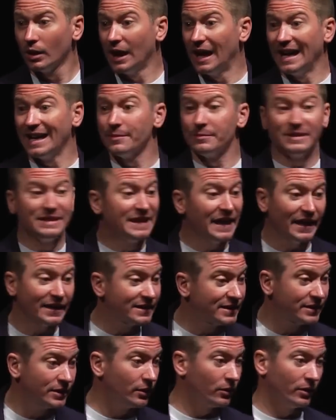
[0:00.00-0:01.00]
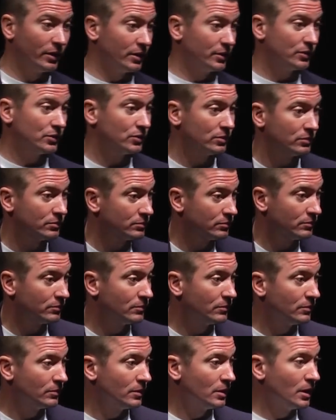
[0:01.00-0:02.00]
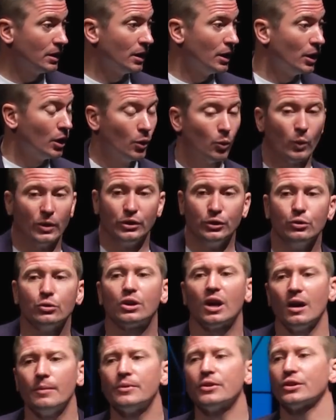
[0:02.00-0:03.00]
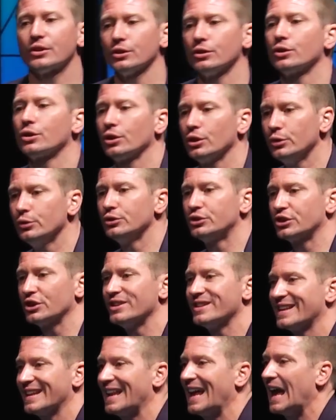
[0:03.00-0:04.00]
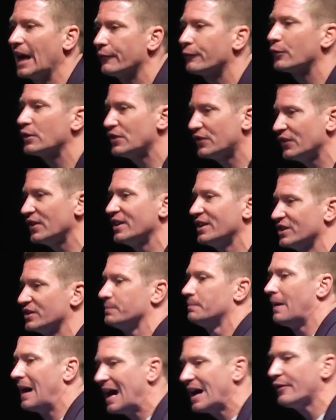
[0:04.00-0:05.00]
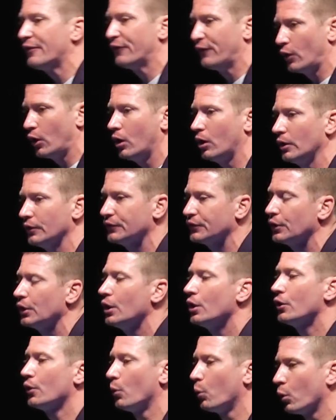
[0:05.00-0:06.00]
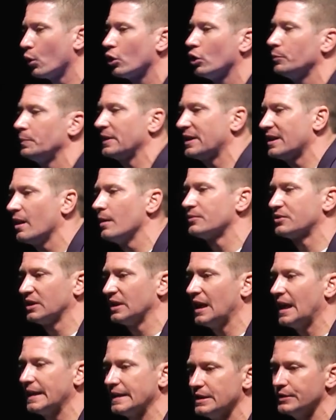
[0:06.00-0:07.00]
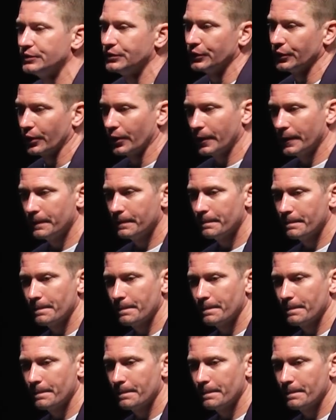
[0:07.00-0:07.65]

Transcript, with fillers: I am dead serious. When you come to the conclusion that everything is my fault, the world becomes a lot easier.